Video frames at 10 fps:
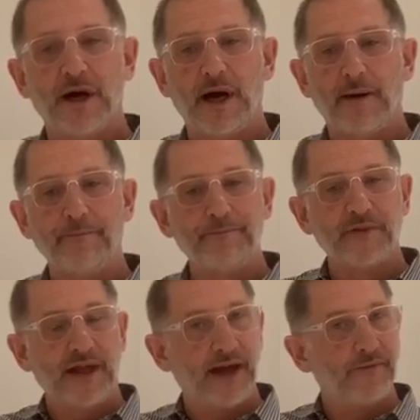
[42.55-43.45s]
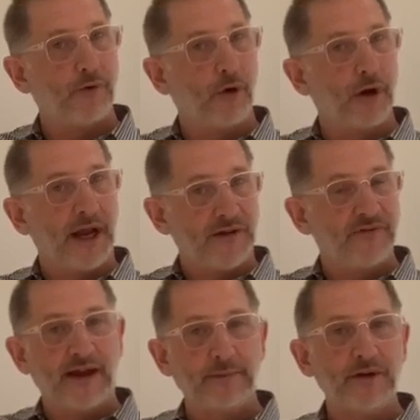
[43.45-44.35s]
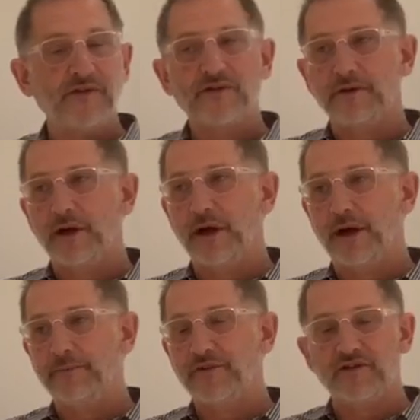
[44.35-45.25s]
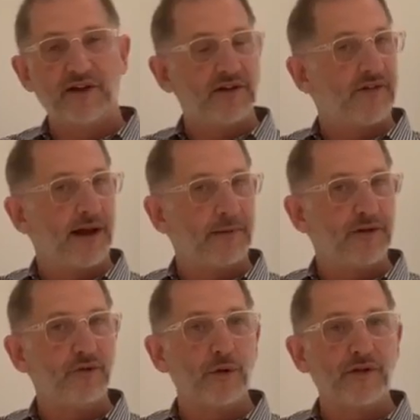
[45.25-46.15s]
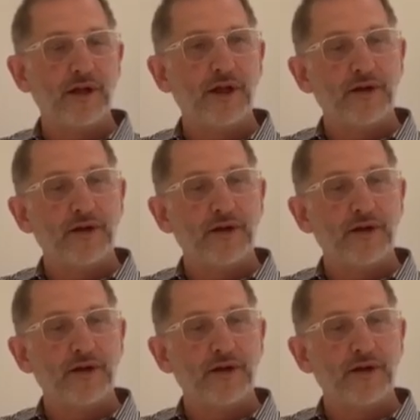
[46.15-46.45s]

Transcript: Um, they have eight families, uh, distinct families with